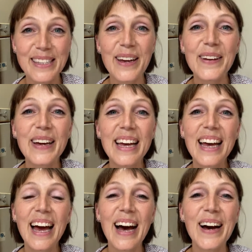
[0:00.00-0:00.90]
So
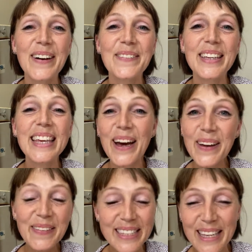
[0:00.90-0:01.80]
I
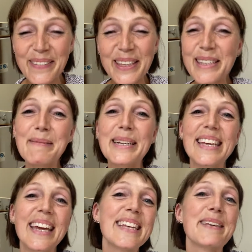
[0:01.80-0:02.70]
hope that's given you some
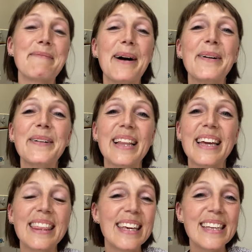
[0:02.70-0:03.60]
ideas about
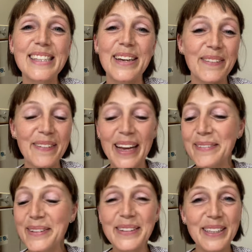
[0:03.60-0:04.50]
like things that are
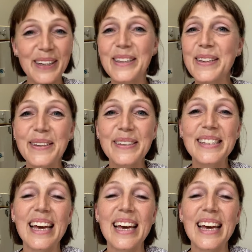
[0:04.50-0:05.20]
available and you can use.